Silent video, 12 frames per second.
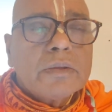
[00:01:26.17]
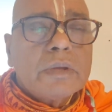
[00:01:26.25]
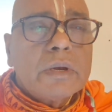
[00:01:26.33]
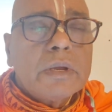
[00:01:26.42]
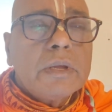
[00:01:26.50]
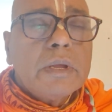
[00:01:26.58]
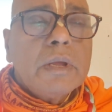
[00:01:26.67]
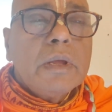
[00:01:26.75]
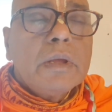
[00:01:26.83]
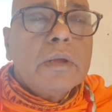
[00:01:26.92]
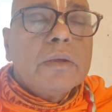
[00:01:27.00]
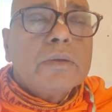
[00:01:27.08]
sorry.
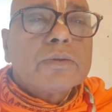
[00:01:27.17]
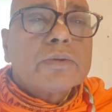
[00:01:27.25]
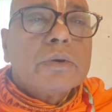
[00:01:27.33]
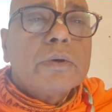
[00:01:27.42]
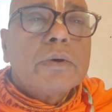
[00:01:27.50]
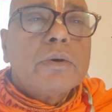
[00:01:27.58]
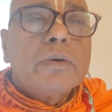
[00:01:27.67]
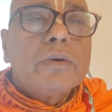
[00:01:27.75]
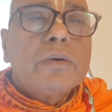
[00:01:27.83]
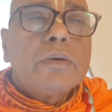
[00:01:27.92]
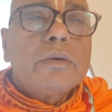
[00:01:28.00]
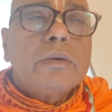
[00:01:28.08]

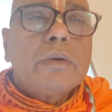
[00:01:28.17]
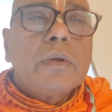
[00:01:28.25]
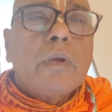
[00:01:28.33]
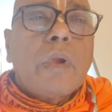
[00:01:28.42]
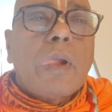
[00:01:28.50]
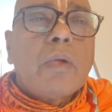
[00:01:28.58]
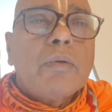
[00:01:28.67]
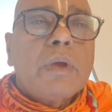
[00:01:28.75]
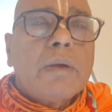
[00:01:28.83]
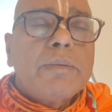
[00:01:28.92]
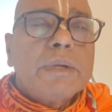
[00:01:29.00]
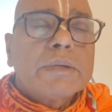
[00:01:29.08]
So,
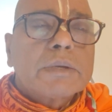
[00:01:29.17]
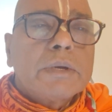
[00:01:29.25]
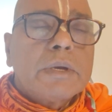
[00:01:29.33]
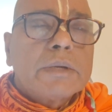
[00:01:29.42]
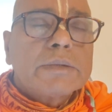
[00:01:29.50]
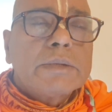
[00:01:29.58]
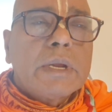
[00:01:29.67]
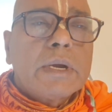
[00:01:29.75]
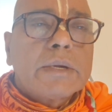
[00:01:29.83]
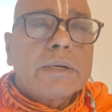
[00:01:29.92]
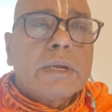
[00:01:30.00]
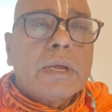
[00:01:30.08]
we have discussed
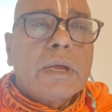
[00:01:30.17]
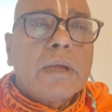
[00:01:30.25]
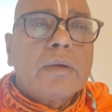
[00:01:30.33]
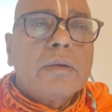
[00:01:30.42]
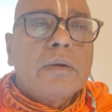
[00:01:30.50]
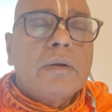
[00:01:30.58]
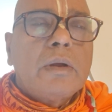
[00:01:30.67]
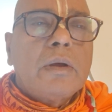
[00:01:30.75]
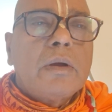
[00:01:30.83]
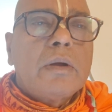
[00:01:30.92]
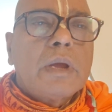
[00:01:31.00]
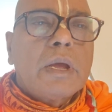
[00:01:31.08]
that
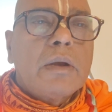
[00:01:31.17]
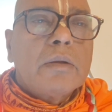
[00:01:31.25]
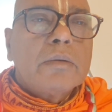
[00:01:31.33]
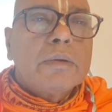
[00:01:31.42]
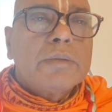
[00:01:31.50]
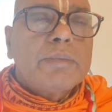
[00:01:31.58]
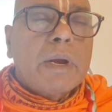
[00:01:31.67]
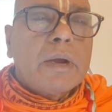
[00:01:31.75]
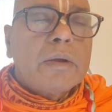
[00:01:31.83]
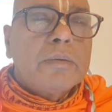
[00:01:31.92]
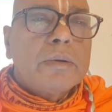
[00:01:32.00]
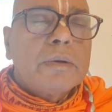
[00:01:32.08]
Lord, along with
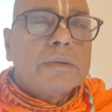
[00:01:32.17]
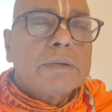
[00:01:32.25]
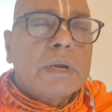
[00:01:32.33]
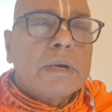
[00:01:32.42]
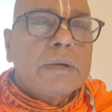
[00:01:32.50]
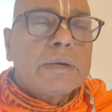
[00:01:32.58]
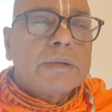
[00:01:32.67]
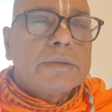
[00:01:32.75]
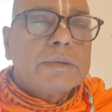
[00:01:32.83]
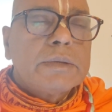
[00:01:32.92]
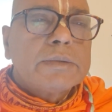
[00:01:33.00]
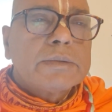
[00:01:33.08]
Pandavas and
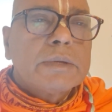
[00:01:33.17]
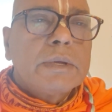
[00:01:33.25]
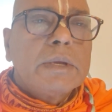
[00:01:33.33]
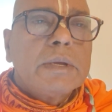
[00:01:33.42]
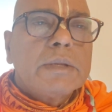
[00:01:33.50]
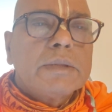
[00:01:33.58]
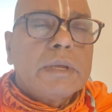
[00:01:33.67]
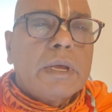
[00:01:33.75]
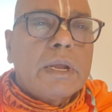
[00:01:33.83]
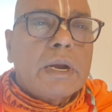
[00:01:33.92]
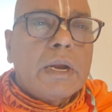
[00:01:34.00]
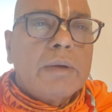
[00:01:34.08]
Rishis,
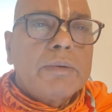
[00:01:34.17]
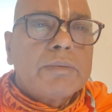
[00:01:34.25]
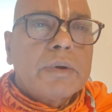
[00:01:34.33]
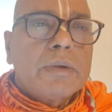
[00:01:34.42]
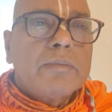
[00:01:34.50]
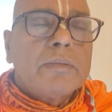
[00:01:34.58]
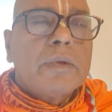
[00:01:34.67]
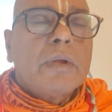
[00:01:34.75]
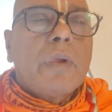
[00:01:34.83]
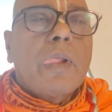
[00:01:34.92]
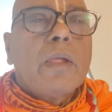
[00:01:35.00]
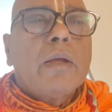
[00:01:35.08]
they arrived from
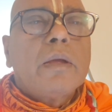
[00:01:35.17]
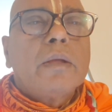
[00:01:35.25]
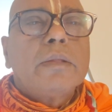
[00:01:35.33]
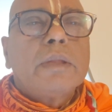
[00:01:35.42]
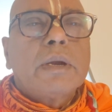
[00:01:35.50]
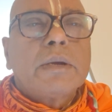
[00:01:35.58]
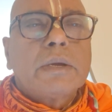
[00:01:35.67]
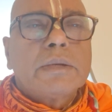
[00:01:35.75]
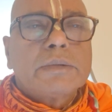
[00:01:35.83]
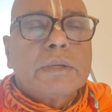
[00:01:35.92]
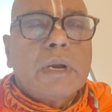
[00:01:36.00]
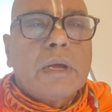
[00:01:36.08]
that
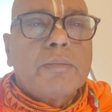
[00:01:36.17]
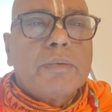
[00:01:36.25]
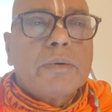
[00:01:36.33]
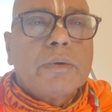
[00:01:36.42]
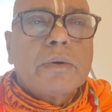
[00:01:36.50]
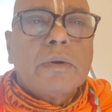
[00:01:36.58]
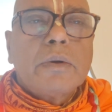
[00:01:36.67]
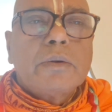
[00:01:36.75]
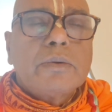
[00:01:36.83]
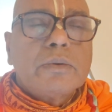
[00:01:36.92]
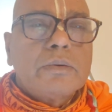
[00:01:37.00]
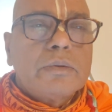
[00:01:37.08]
Hastinapur
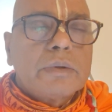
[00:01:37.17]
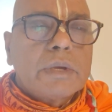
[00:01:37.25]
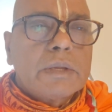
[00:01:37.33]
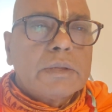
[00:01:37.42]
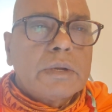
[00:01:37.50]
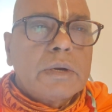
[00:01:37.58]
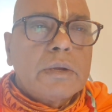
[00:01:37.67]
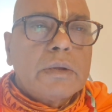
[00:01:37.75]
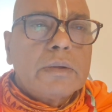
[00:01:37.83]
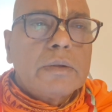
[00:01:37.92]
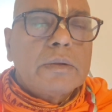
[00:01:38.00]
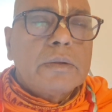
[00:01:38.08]
to Kurukshetra,